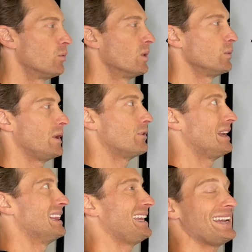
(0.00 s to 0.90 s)
When we
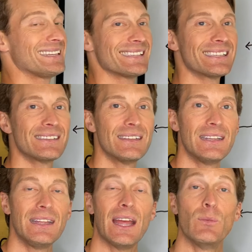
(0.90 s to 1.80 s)
release
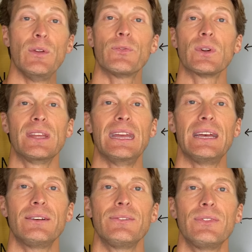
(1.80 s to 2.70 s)
and we
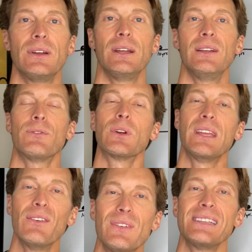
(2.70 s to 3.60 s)
forgive,
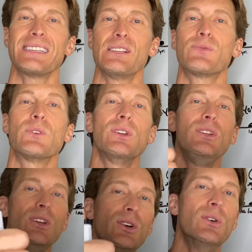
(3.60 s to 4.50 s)
forgiveness is for
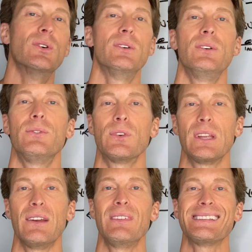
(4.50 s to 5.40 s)
you.
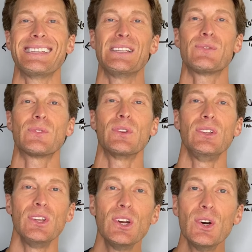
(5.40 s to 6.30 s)
Forgiveness is for
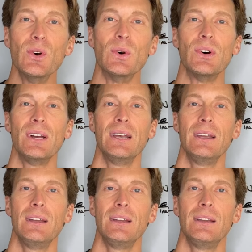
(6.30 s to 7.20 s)
you.
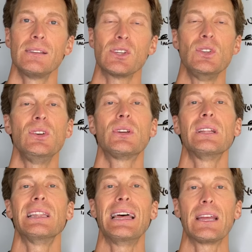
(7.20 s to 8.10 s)
So you
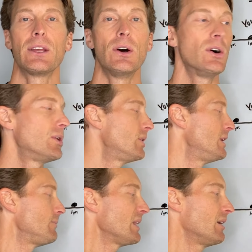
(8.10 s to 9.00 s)
can let
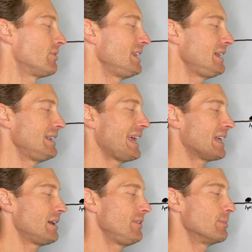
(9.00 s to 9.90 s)
go of the
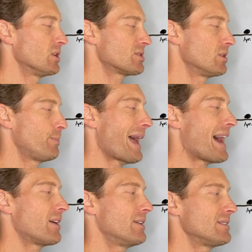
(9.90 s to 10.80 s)
negative emotional
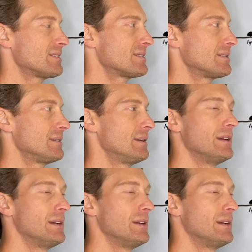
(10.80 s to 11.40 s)
patterns.